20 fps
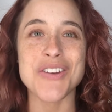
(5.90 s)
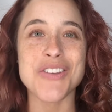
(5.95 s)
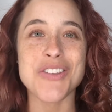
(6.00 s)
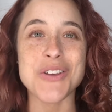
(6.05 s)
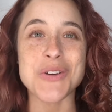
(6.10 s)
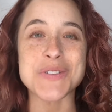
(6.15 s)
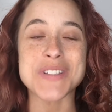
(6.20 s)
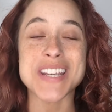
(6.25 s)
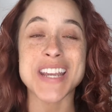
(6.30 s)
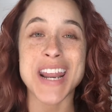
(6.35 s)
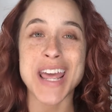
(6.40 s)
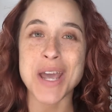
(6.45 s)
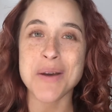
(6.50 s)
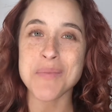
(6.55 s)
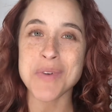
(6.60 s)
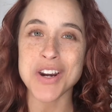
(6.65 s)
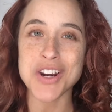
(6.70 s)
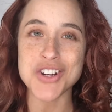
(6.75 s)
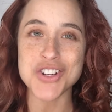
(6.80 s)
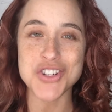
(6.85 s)
So today
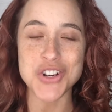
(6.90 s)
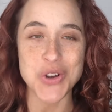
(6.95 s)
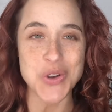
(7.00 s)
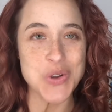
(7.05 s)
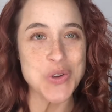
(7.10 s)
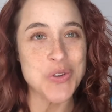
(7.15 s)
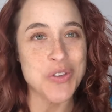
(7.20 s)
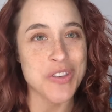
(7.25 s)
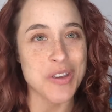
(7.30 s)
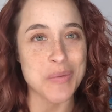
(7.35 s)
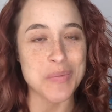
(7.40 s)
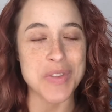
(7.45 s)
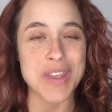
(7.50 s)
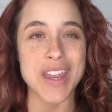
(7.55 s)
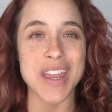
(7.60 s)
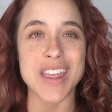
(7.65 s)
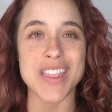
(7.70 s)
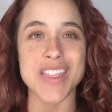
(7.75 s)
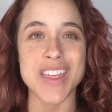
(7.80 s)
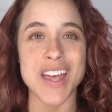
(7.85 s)
I'm going to show you
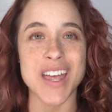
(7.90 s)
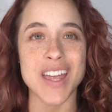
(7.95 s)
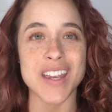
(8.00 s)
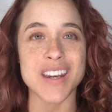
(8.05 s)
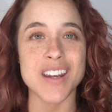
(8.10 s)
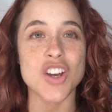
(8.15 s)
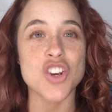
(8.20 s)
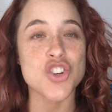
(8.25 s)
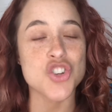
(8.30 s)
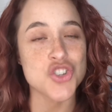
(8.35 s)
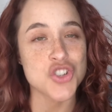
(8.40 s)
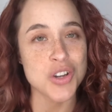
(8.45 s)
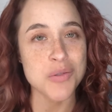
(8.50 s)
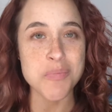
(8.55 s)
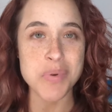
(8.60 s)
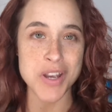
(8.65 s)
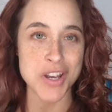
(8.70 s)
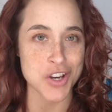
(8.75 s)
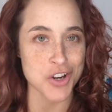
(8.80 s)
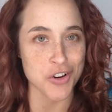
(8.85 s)
something that should
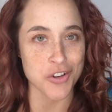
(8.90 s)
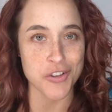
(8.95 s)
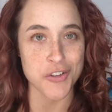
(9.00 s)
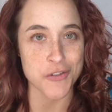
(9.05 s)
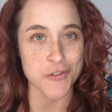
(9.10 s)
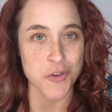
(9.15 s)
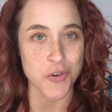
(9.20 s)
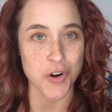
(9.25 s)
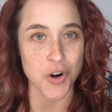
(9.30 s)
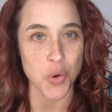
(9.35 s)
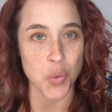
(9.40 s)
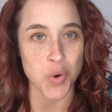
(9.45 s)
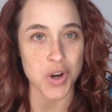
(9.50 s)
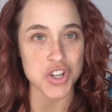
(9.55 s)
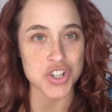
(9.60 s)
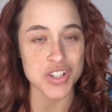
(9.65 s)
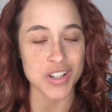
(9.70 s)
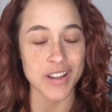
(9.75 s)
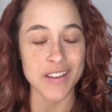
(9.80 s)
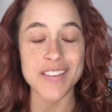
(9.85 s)
be in your Sephora
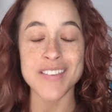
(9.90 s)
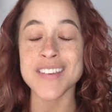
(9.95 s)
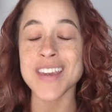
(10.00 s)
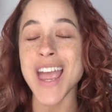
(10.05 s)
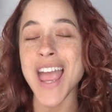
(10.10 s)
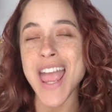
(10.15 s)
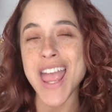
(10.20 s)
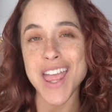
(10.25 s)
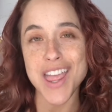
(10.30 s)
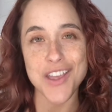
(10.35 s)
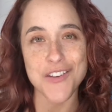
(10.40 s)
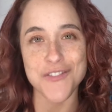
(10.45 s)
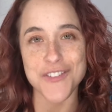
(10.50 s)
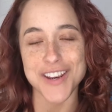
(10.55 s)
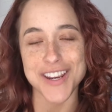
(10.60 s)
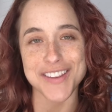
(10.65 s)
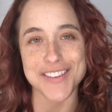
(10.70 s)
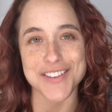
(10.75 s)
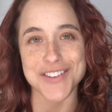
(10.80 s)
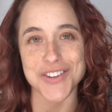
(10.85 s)
wish list if
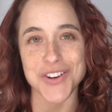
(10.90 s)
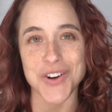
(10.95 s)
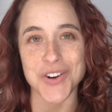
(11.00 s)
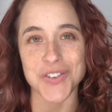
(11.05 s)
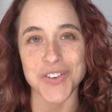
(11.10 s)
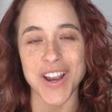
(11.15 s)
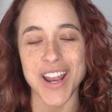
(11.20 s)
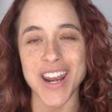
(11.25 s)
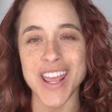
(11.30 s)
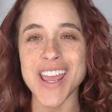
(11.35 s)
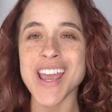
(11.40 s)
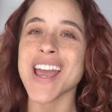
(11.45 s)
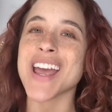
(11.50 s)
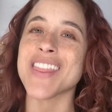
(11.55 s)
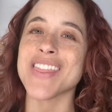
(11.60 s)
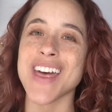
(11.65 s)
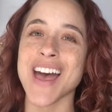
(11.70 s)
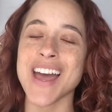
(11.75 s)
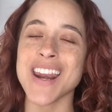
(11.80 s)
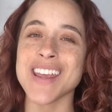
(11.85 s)
it isn't already,
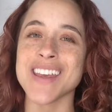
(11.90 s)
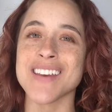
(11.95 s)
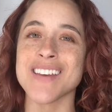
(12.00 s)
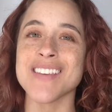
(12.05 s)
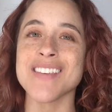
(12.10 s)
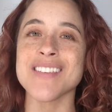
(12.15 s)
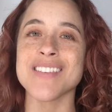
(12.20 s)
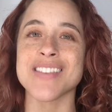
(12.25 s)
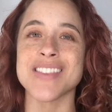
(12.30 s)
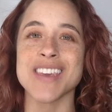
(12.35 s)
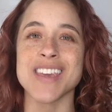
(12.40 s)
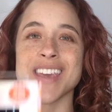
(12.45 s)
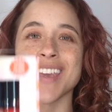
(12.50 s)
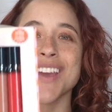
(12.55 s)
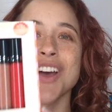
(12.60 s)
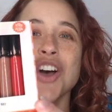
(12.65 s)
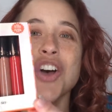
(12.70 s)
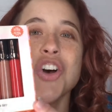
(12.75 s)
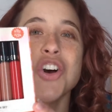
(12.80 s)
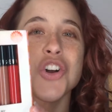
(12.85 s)
and that is
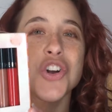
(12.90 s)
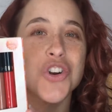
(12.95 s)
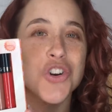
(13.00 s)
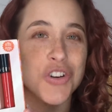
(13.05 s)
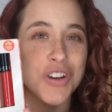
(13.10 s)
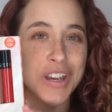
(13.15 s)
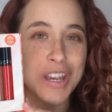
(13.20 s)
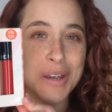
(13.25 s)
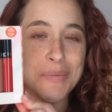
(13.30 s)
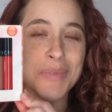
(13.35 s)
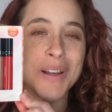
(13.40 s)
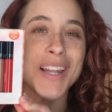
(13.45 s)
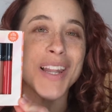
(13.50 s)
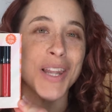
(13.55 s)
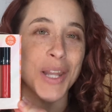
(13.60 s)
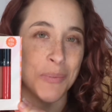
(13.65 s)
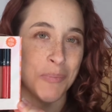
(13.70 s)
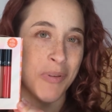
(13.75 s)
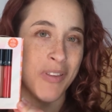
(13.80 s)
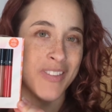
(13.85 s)
the cream
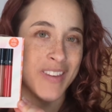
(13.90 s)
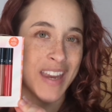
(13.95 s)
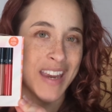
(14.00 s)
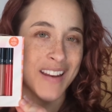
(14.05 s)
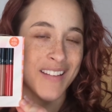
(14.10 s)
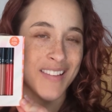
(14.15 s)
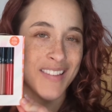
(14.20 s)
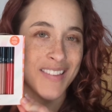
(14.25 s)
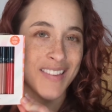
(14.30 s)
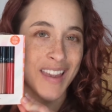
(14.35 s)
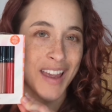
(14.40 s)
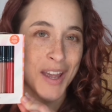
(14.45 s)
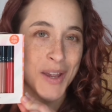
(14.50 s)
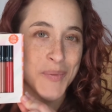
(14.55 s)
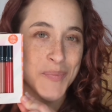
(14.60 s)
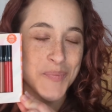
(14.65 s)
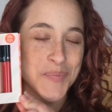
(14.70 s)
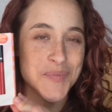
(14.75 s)
lip stain set.